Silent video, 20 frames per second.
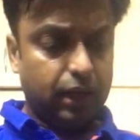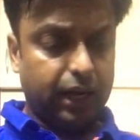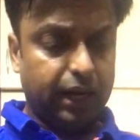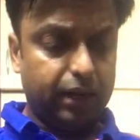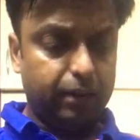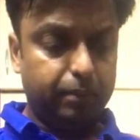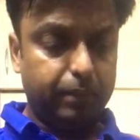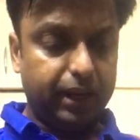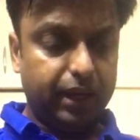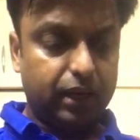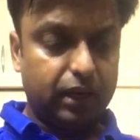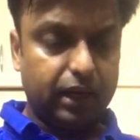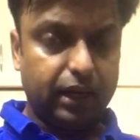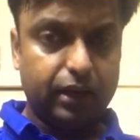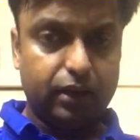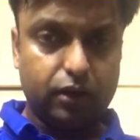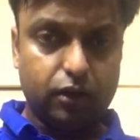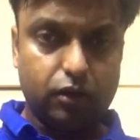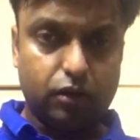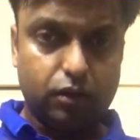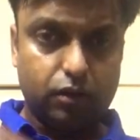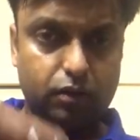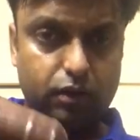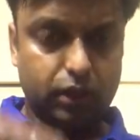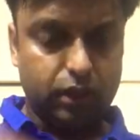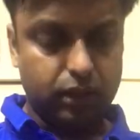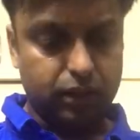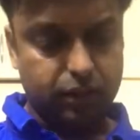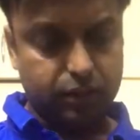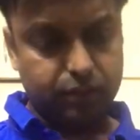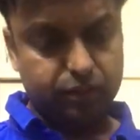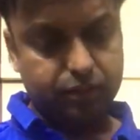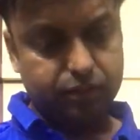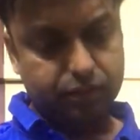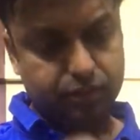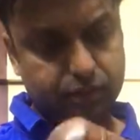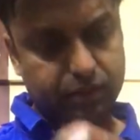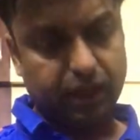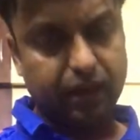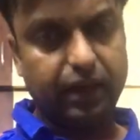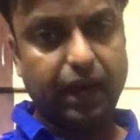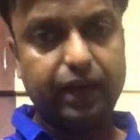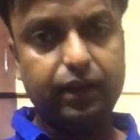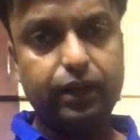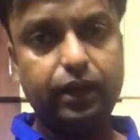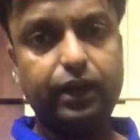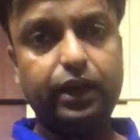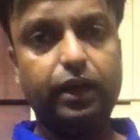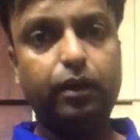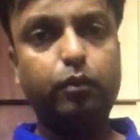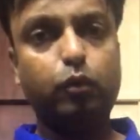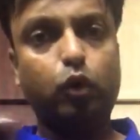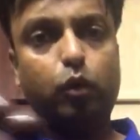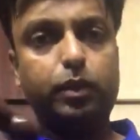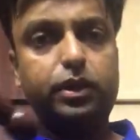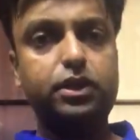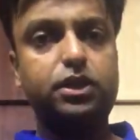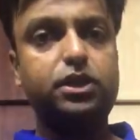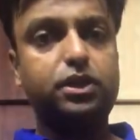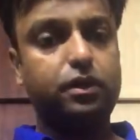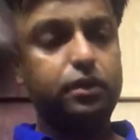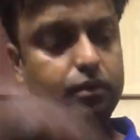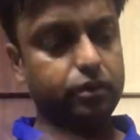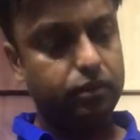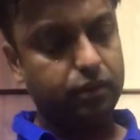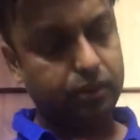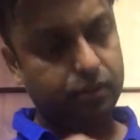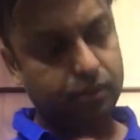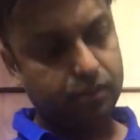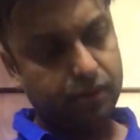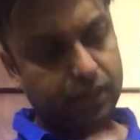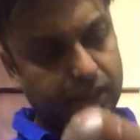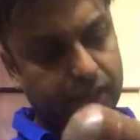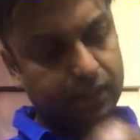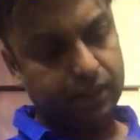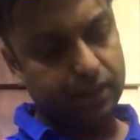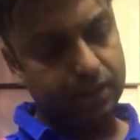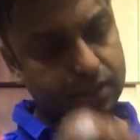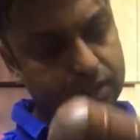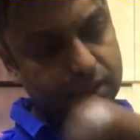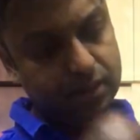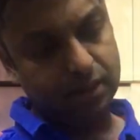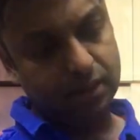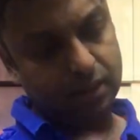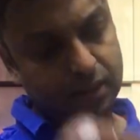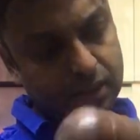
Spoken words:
and make like a 90-degree movement like this.